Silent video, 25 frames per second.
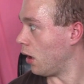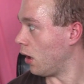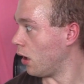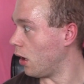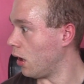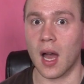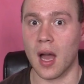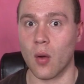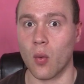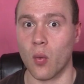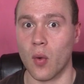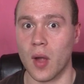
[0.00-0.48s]

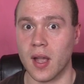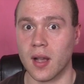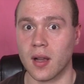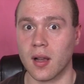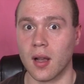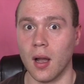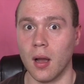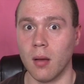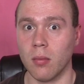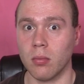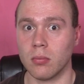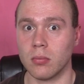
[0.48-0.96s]
I wake
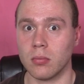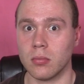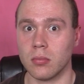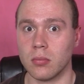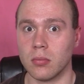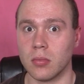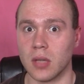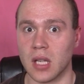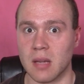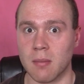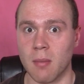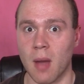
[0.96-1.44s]
up
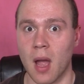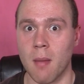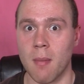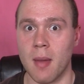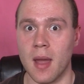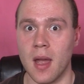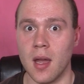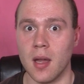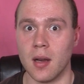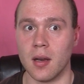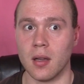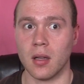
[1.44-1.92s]
in my
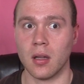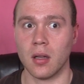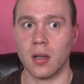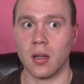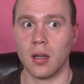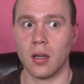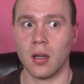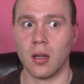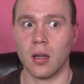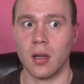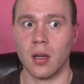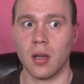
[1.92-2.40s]
bed.
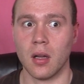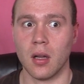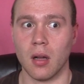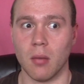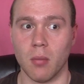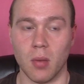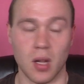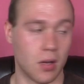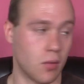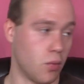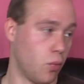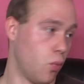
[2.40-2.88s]

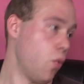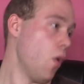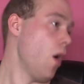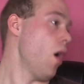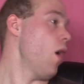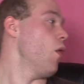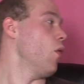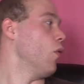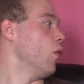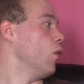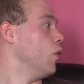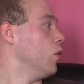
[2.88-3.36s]
I'm like,
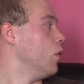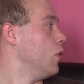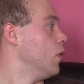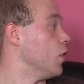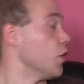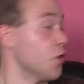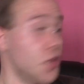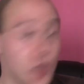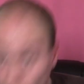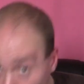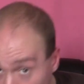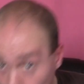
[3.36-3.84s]
whoa,
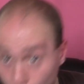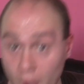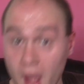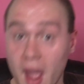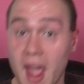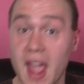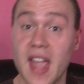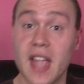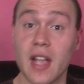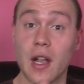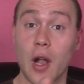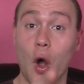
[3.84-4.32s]
no
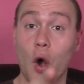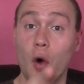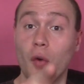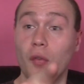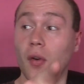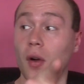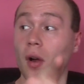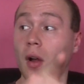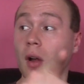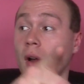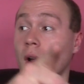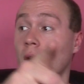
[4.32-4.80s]

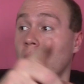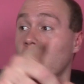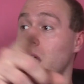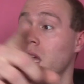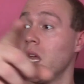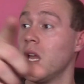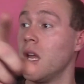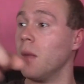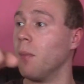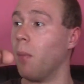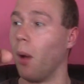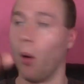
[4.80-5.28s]
hangover.
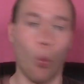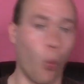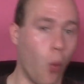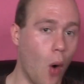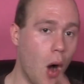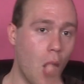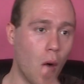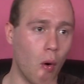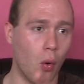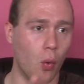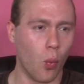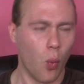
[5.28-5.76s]
But
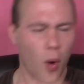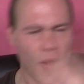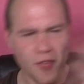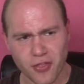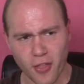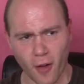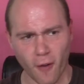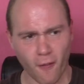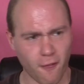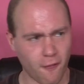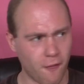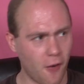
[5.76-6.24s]
whoa, what
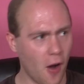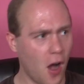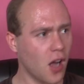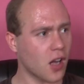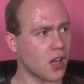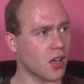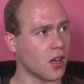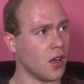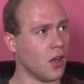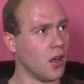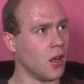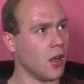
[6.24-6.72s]
the
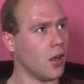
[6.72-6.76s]
fuck?